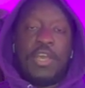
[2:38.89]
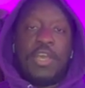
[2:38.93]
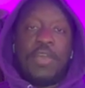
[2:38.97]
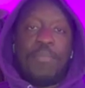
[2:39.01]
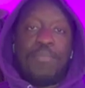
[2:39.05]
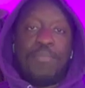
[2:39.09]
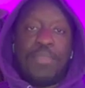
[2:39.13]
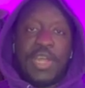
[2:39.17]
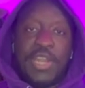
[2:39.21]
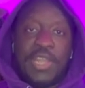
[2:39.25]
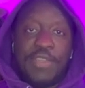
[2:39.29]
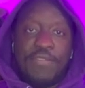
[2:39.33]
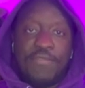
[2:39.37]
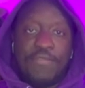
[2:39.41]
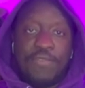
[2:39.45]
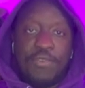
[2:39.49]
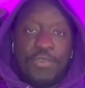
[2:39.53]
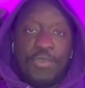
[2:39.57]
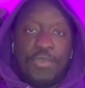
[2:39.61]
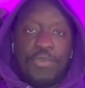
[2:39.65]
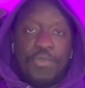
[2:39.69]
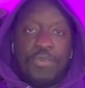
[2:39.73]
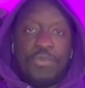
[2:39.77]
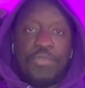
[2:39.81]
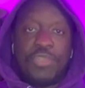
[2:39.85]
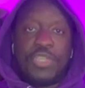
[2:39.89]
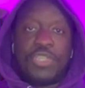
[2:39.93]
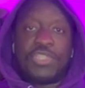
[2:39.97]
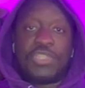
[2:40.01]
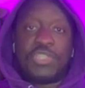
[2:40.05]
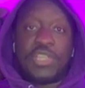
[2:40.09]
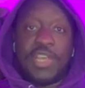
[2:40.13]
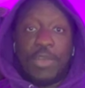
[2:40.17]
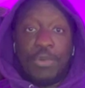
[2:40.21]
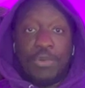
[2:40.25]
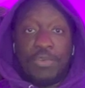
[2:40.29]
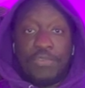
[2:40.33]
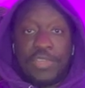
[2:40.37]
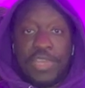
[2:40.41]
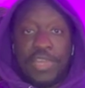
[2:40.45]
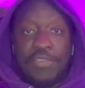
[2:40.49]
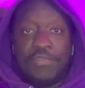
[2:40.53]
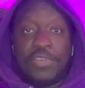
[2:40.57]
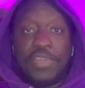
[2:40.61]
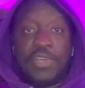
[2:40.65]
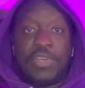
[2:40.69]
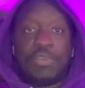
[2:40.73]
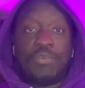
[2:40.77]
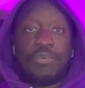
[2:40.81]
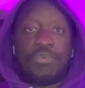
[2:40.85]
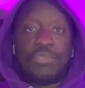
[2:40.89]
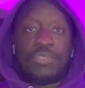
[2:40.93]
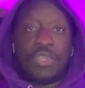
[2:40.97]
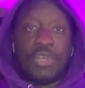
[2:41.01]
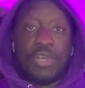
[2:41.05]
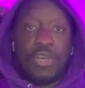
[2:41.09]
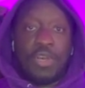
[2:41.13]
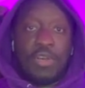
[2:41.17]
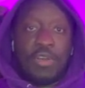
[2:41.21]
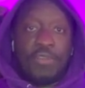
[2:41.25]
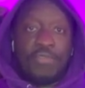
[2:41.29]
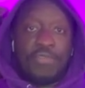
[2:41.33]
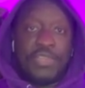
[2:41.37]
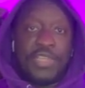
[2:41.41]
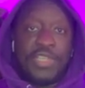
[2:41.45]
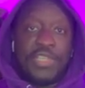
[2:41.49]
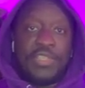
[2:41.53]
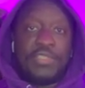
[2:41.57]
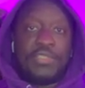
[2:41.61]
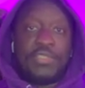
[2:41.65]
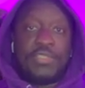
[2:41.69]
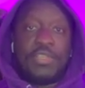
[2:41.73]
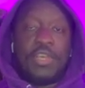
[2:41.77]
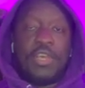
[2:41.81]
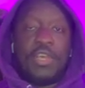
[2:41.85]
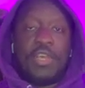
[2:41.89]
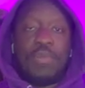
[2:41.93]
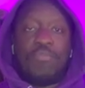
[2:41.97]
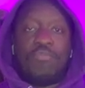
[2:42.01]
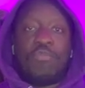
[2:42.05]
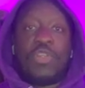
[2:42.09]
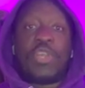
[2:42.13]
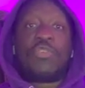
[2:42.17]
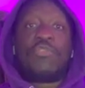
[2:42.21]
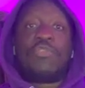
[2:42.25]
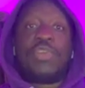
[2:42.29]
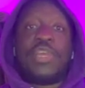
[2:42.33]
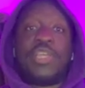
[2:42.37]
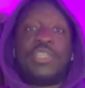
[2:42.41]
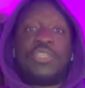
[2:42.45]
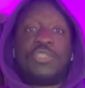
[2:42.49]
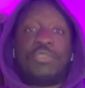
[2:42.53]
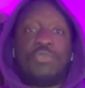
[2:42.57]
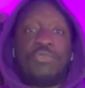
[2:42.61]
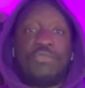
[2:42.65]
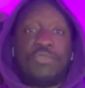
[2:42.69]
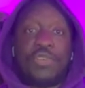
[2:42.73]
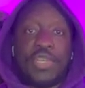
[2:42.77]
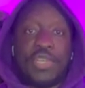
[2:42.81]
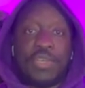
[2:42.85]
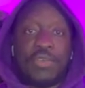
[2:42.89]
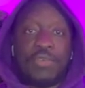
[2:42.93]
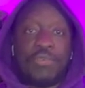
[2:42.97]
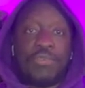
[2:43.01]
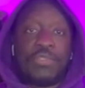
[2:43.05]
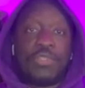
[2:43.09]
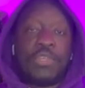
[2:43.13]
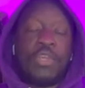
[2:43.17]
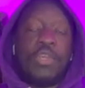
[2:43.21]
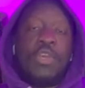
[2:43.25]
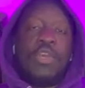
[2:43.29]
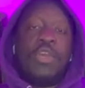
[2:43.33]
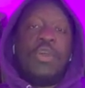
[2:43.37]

money through the sale of their vehicles, the RVs, recreational vehicles,